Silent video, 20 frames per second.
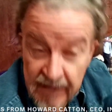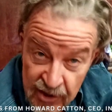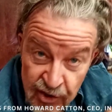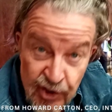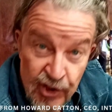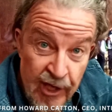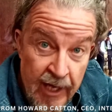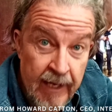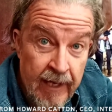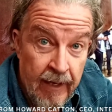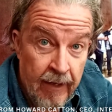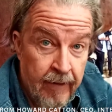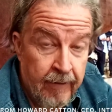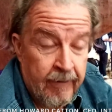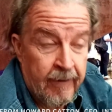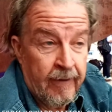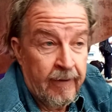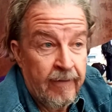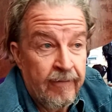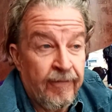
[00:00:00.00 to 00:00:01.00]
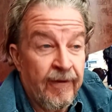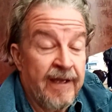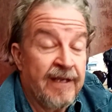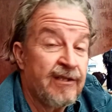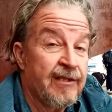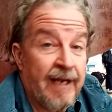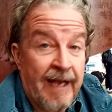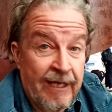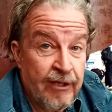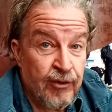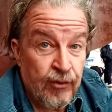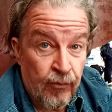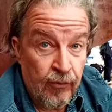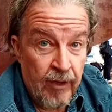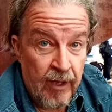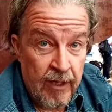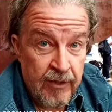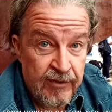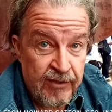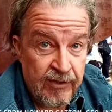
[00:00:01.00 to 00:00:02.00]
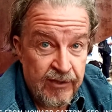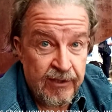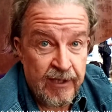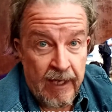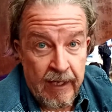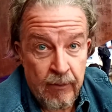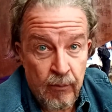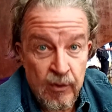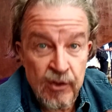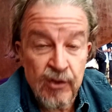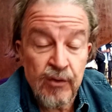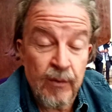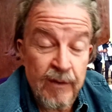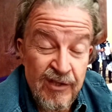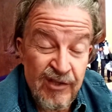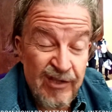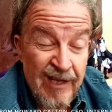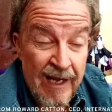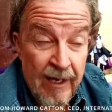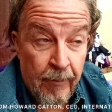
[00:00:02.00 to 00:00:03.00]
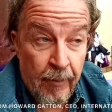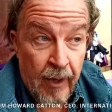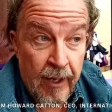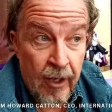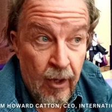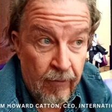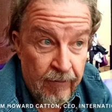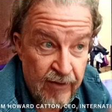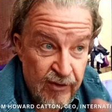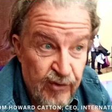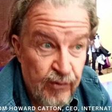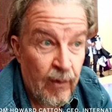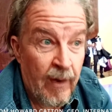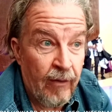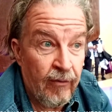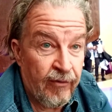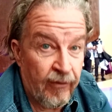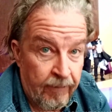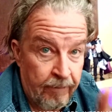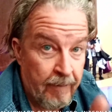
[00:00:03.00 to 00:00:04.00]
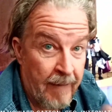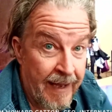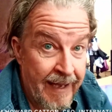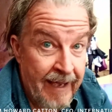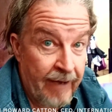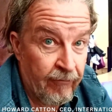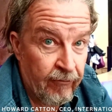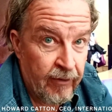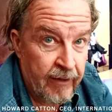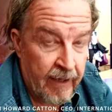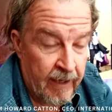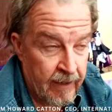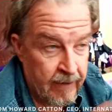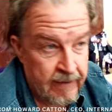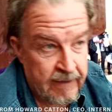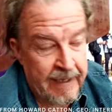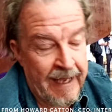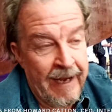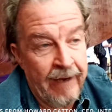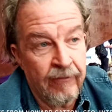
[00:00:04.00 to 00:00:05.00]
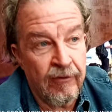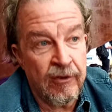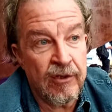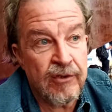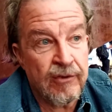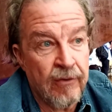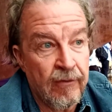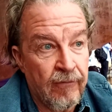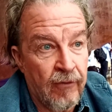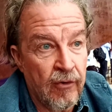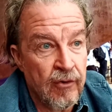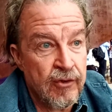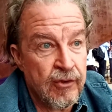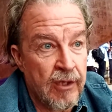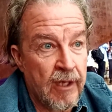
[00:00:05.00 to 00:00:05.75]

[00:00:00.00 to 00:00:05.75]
This year, for International Nurses Day, which we celebrate on the 12th of May every year, it's the anniversary of Florence